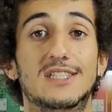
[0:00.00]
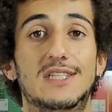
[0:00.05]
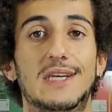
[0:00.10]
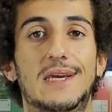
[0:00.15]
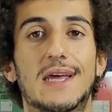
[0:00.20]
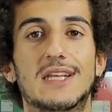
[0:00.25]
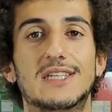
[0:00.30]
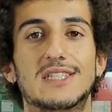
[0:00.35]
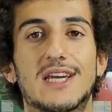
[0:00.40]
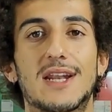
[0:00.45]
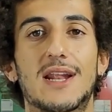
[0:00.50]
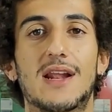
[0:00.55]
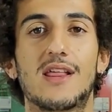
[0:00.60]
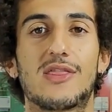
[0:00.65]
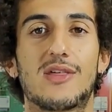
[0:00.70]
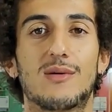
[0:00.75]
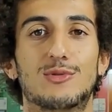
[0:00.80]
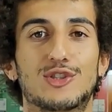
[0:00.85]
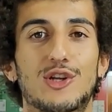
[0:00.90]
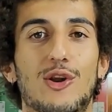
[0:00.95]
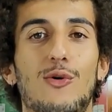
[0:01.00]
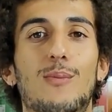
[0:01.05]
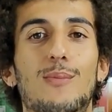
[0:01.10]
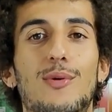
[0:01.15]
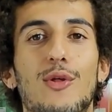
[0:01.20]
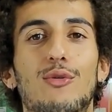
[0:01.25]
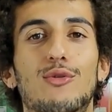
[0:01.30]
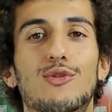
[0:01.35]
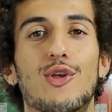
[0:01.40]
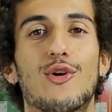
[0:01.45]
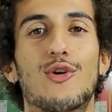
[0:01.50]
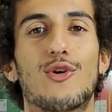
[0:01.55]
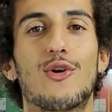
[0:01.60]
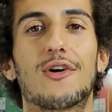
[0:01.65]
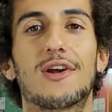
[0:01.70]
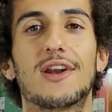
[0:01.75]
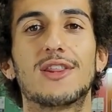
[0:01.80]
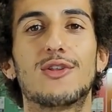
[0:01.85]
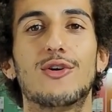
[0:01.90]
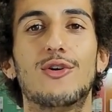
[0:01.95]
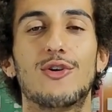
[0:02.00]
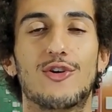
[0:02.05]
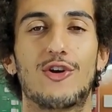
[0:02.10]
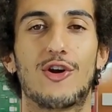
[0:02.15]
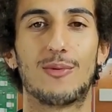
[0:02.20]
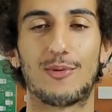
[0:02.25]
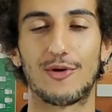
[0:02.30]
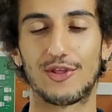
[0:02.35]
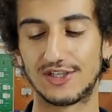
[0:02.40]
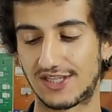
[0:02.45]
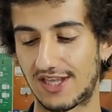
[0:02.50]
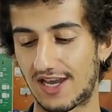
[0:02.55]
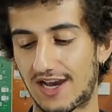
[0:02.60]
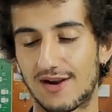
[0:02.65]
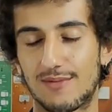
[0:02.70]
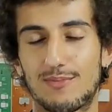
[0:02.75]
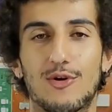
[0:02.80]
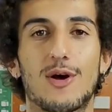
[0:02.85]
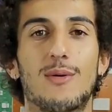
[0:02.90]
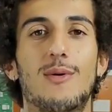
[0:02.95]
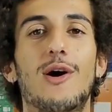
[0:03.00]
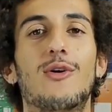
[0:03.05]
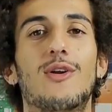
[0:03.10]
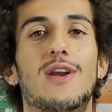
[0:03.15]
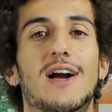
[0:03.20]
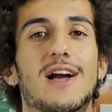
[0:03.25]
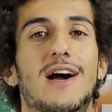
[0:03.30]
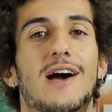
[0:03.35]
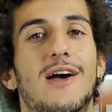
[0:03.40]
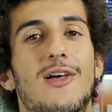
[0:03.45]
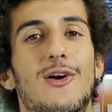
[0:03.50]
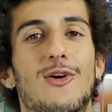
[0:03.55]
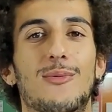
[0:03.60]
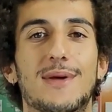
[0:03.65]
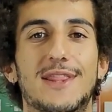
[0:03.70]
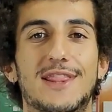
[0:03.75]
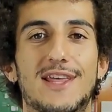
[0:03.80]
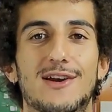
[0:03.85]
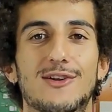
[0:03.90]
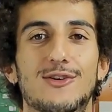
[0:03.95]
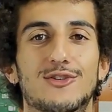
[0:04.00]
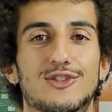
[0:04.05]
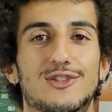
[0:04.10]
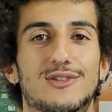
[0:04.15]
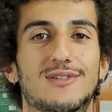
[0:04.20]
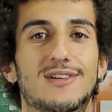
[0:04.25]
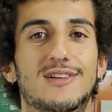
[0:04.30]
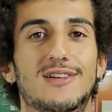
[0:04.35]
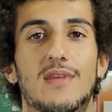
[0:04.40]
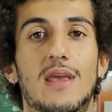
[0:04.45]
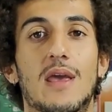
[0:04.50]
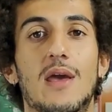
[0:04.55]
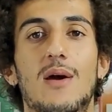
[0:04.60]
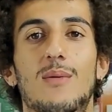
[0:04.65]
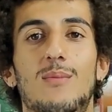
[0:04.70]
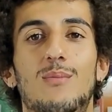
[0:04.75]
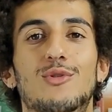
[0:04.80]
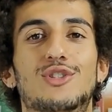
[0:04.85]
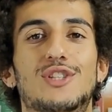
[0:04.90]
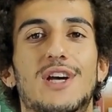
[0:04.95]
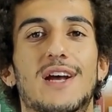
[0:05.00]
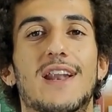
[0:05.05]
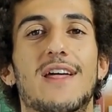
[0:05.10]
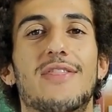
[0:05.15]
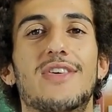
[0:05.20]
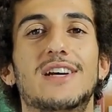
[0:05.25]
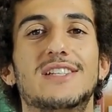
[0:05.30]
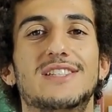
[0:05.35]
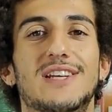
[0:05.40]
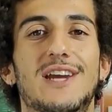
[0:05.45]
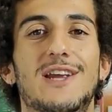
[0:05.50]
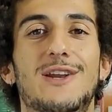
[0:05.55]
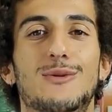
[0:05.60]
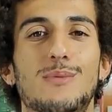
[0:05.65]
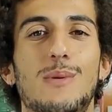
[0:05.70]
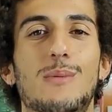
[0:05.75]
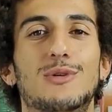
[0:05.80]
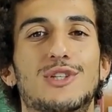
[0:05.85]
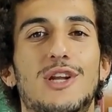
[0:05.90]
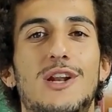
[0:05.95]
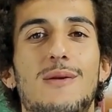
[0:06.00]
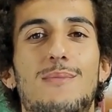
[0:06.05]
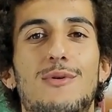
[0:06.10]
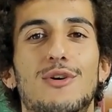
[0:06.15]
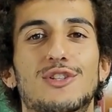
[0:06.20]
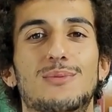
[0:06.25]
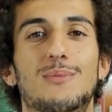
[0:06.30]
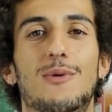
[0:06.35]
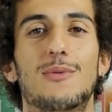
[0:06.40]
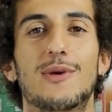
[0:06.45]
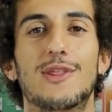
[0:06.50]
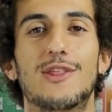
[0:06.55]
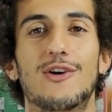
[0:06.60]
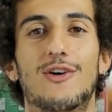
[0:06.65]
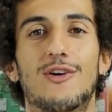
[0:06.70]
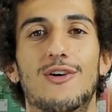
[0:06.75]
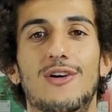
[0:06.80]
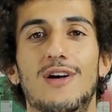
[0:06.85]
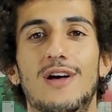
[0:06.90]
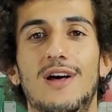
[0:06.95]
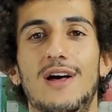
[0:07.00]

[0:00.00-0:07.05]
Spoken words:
And if you want us to analyze a specific product, you can leave it below in the comments box. Thank you very much and see you in the next video.